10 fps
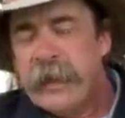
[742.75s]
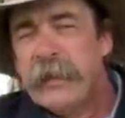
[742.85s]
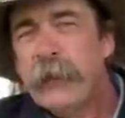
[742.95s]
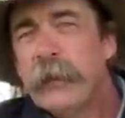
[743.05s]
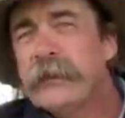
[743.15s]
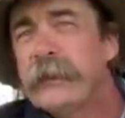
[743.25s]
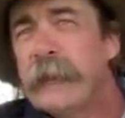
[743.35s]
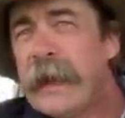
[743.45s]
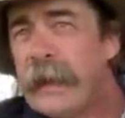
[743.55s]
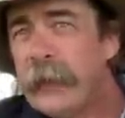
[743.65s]
then what you
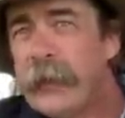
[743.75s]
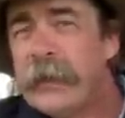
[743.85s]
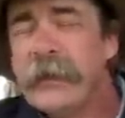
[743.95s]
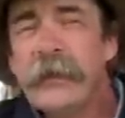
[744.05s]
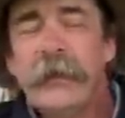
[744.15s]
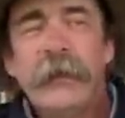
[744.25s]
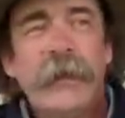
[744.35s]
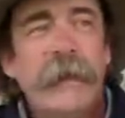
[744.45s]
might want to do